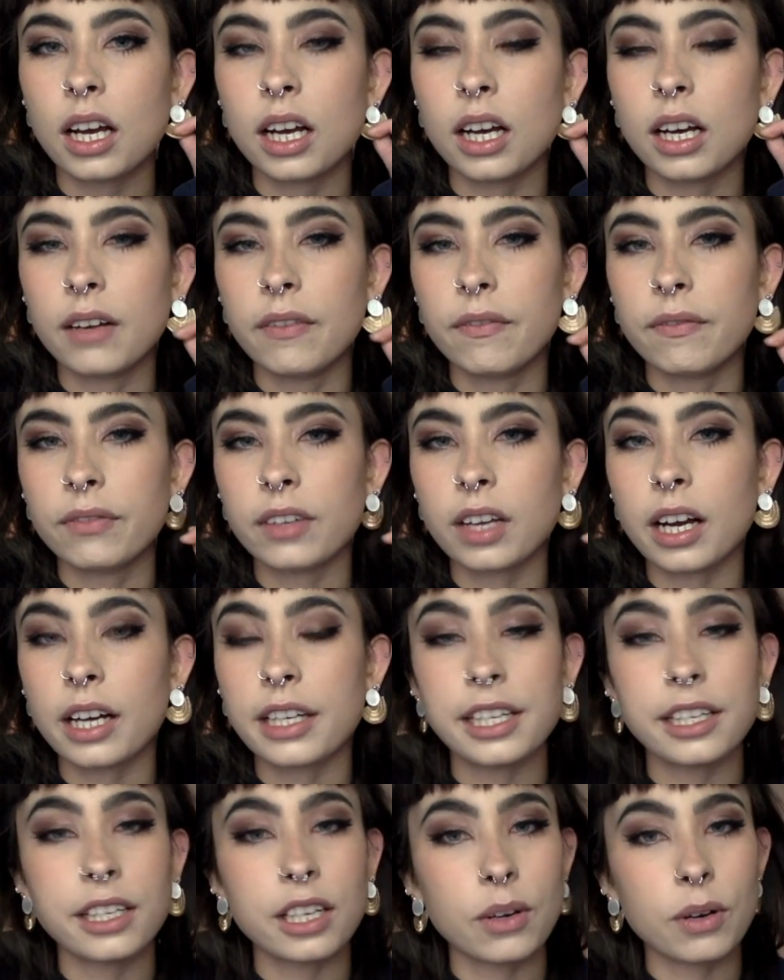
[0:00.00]
I
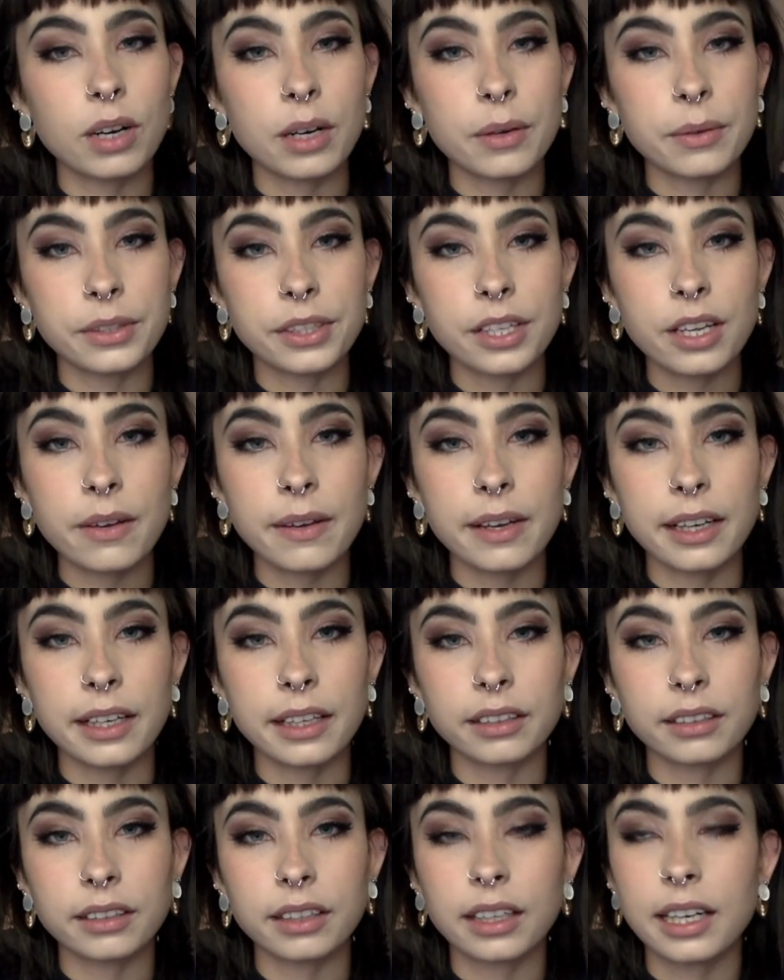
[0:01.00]
didn't know what I was
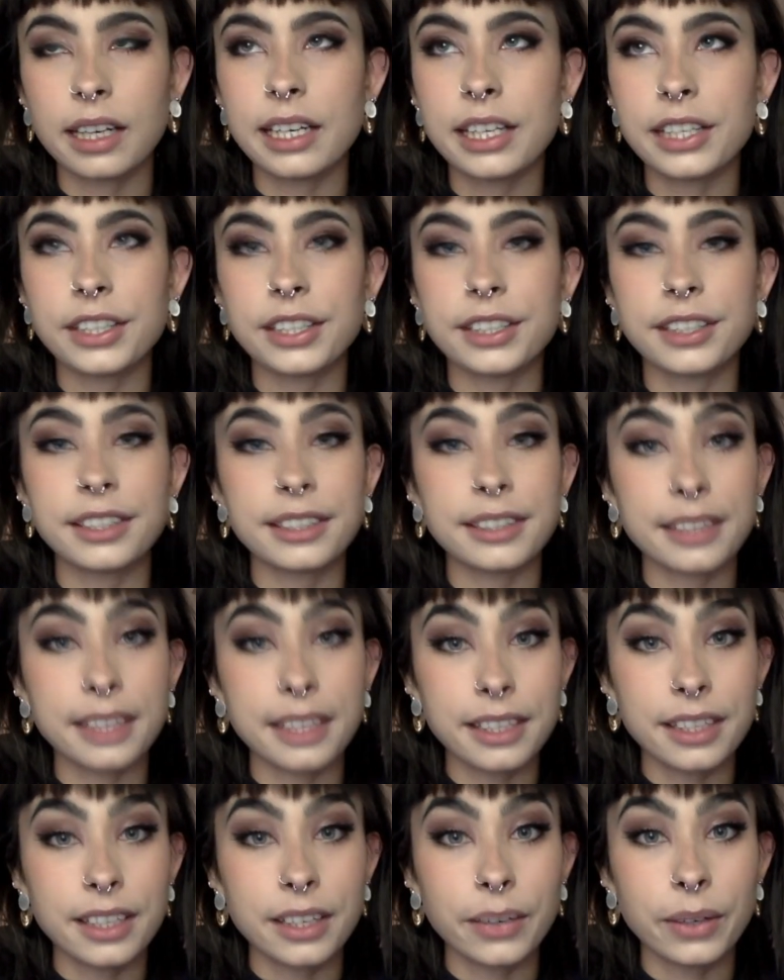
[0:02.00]
doing. Like I literally just
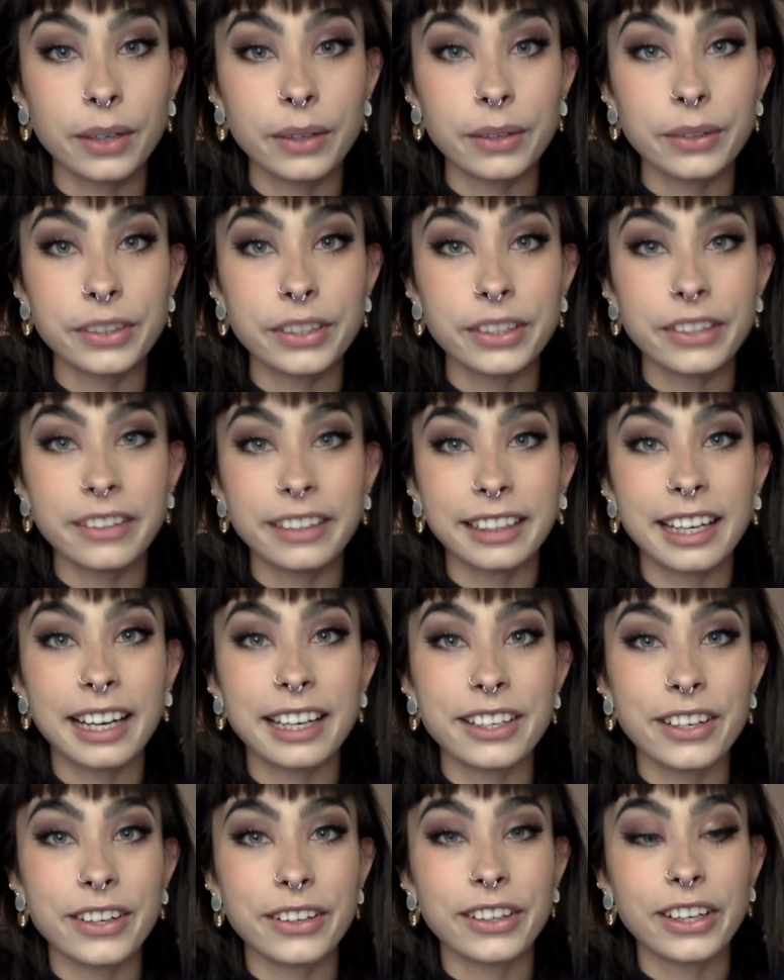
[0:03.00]
didn't know what I was doing,
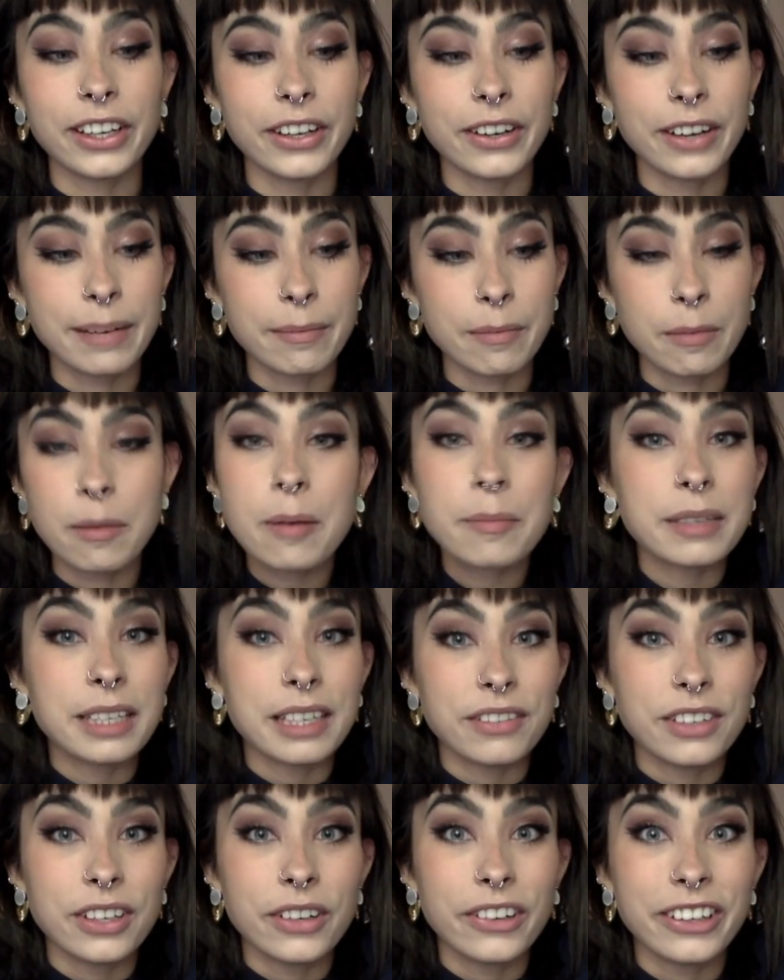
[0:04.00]
had no clue. And my mum didn't
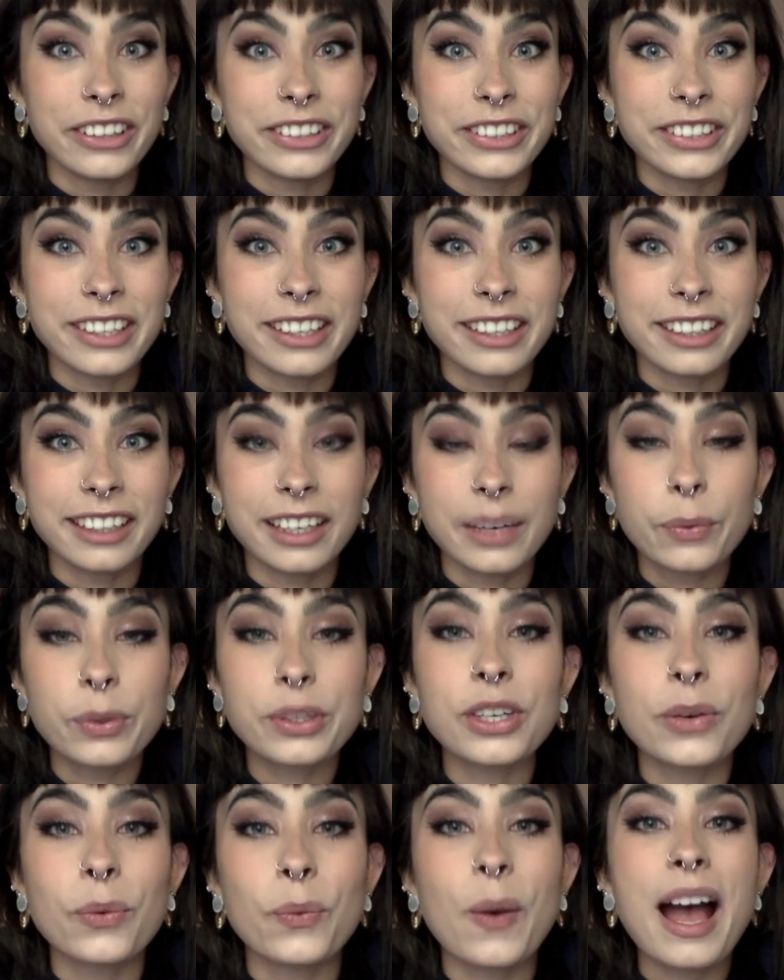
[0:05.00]
even know what I was doing. Like I
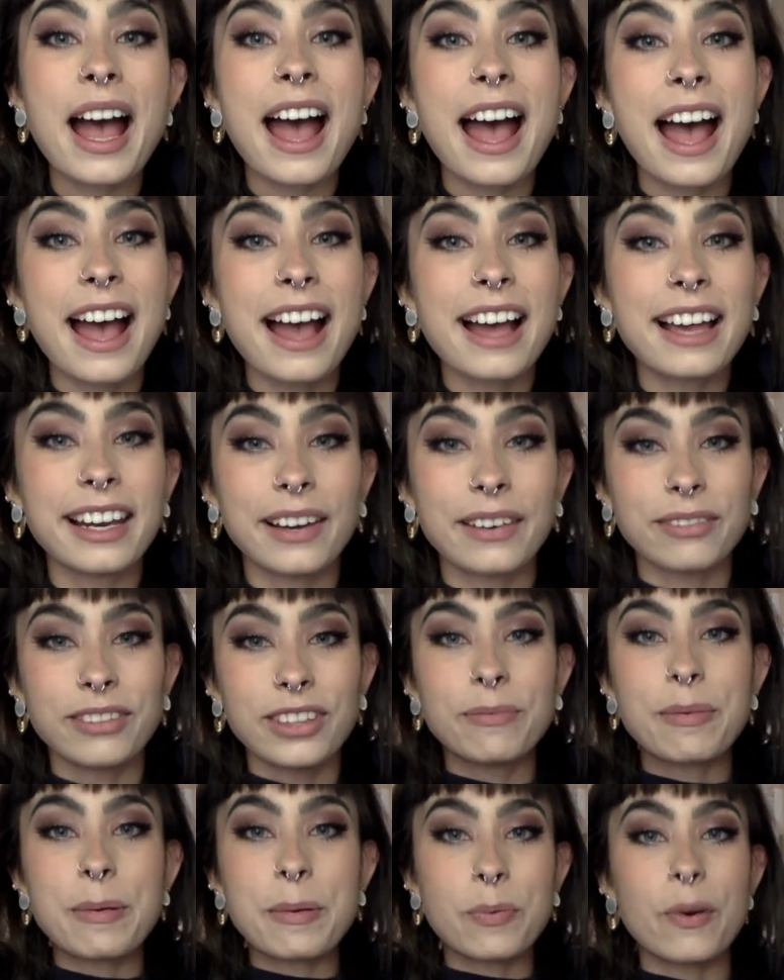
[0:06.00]
wasn't aware. Like
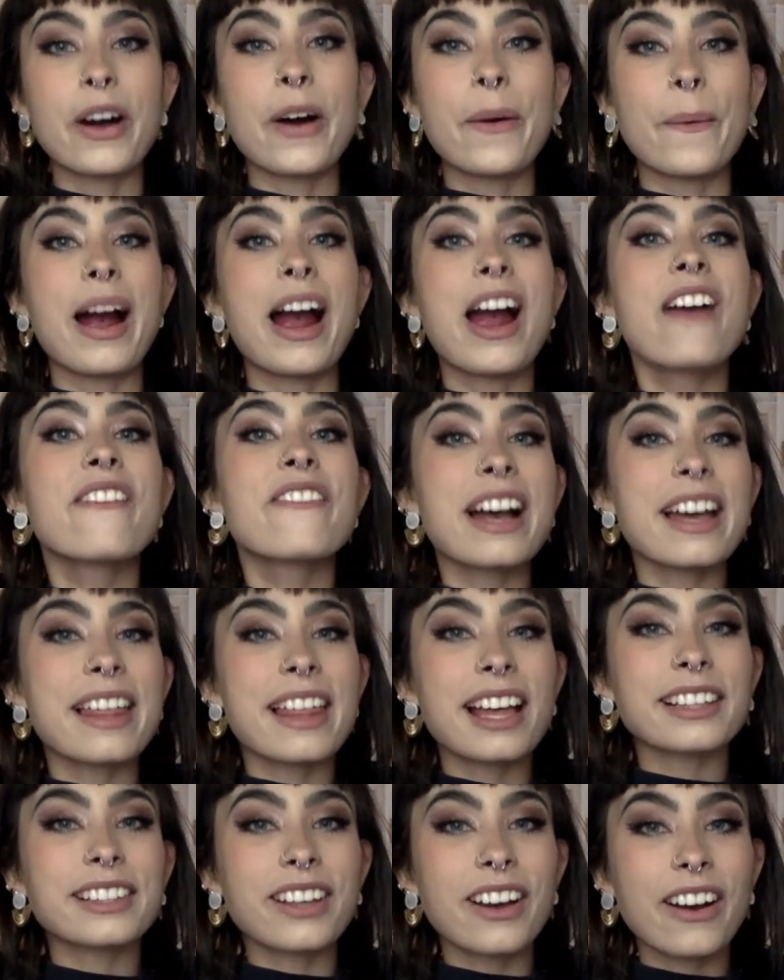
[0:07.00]
people weren't aware of it at
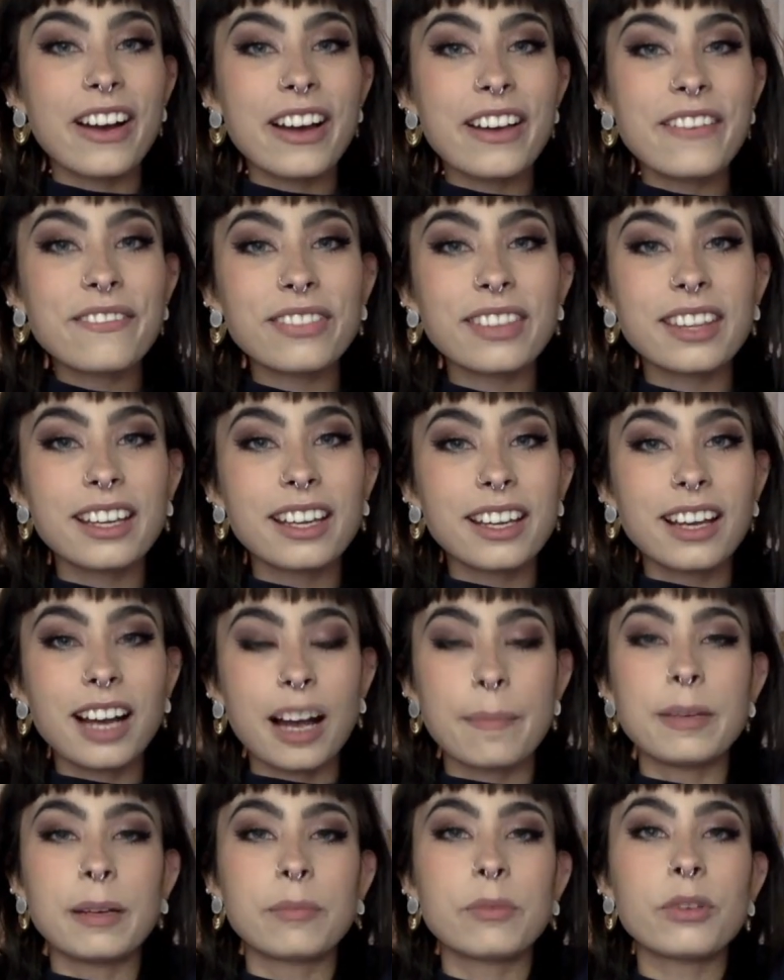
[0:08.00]
that time.
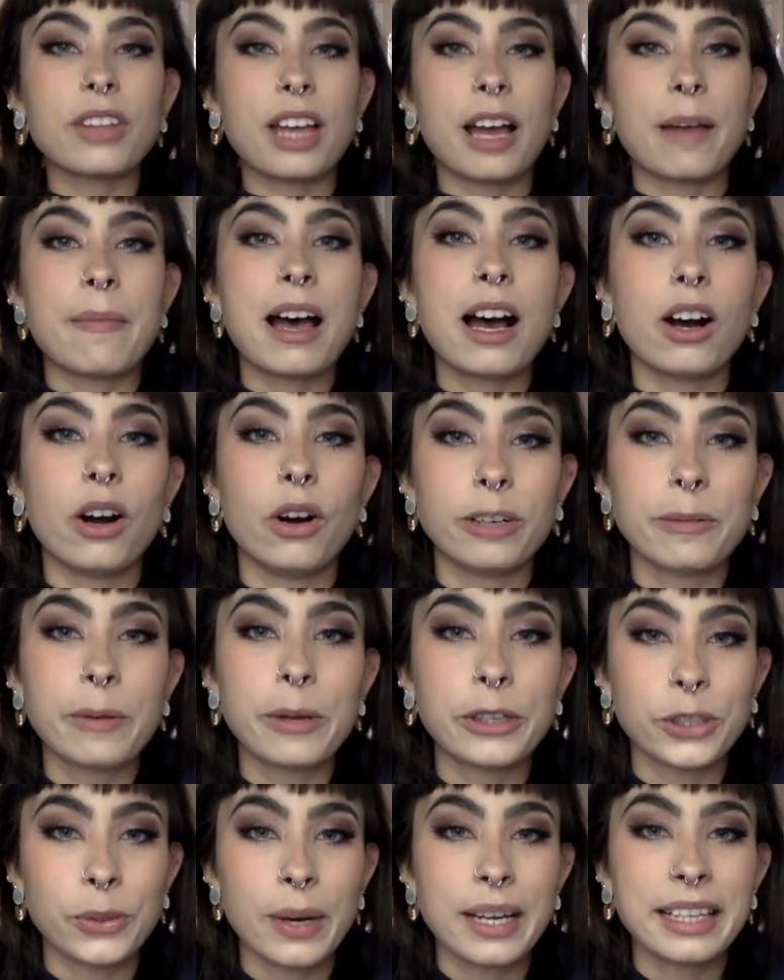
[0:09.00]
I mean, I'm not that old, I'm
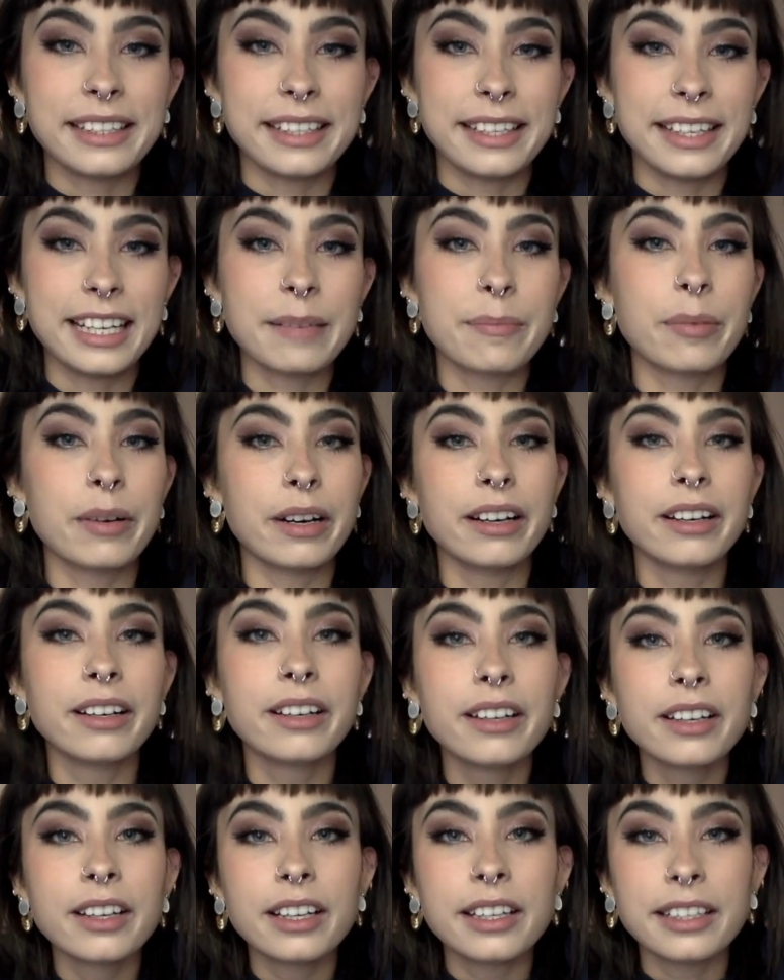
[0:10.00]
only 20, but
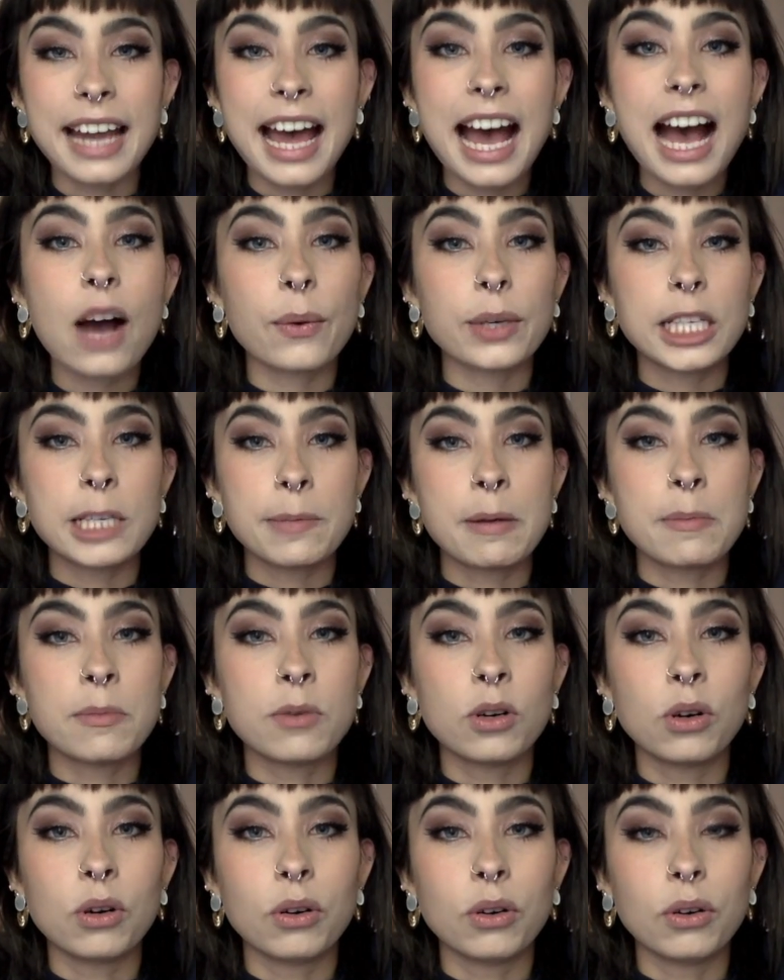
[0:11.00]
now it's a bit
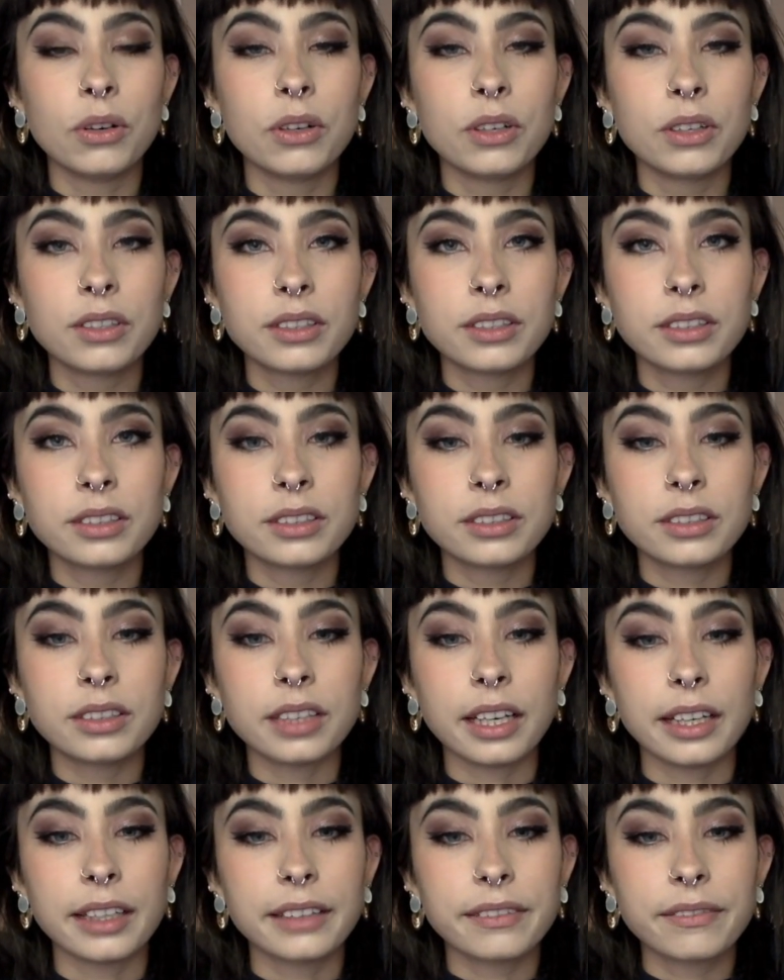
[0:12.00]
more
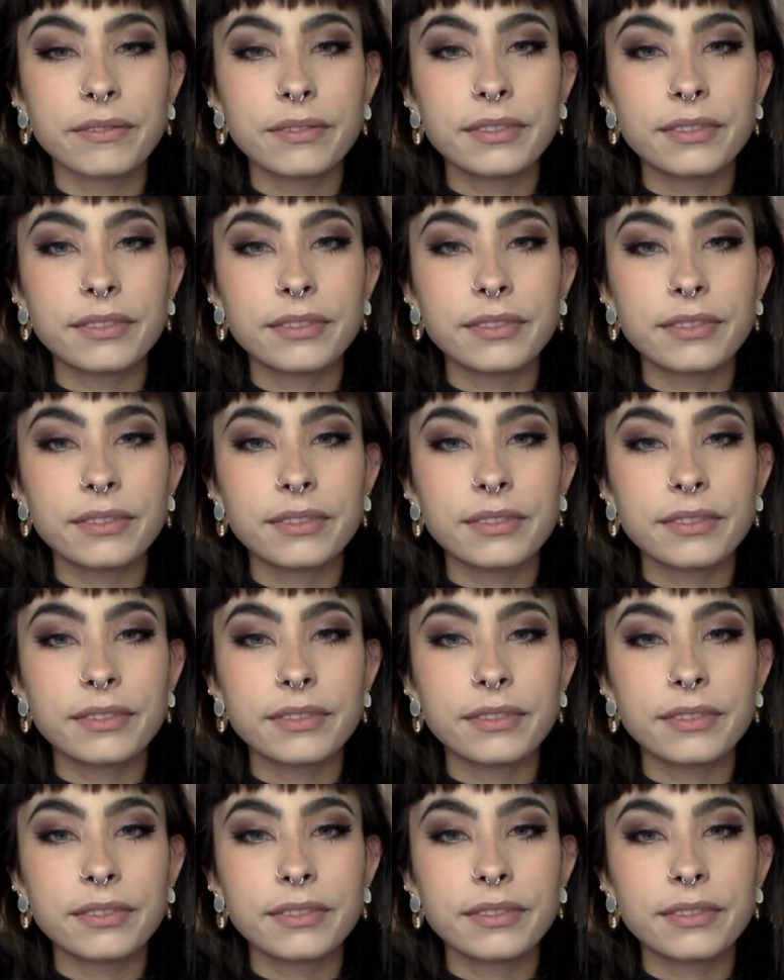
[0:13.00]
like